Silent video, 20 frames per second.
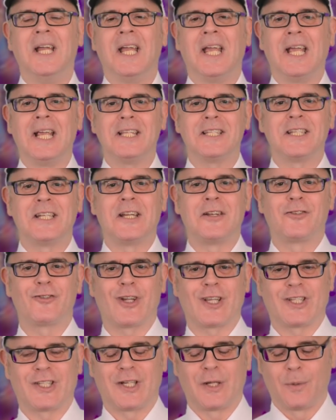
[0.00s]
Here's an
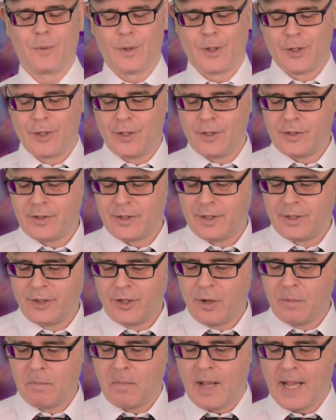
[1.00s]
interesting word.
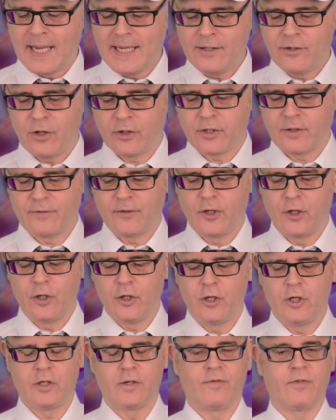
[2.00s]
You might not have
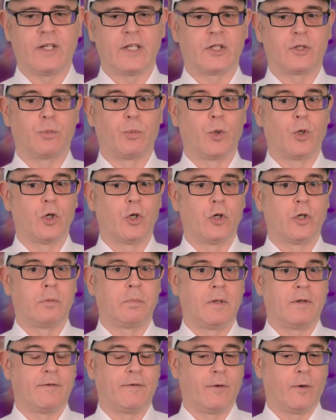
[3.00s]
heard of this word
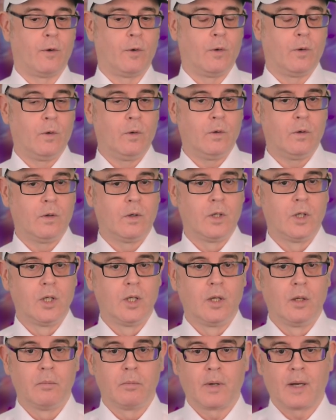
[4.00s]
before
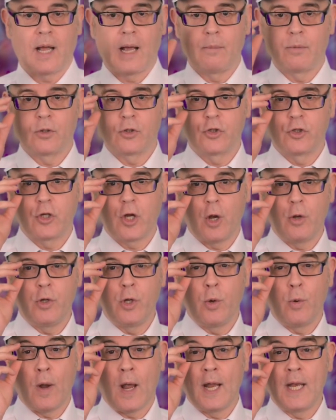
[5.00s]
but I will show
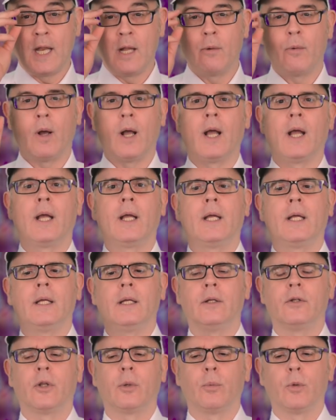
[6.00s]
you anyway.
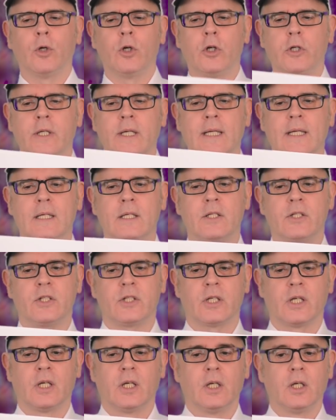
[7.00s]
The word
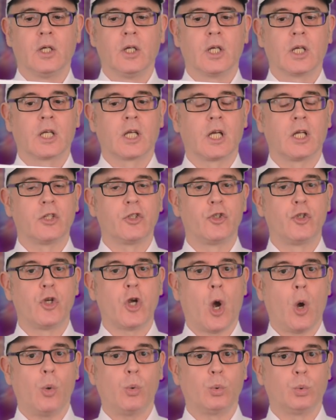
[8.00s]
is
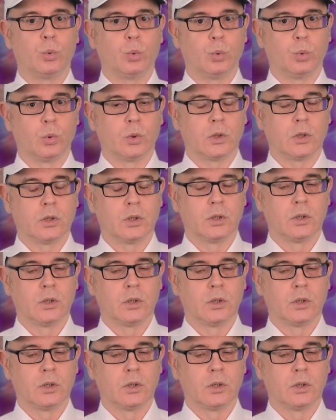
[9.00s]
cajole.